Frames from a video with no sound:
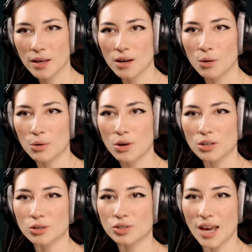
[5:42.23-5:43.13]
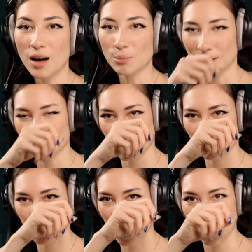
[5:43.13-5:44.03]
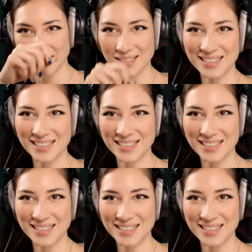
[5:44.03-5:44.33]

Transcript: We're going to lose count, but let's keep trying.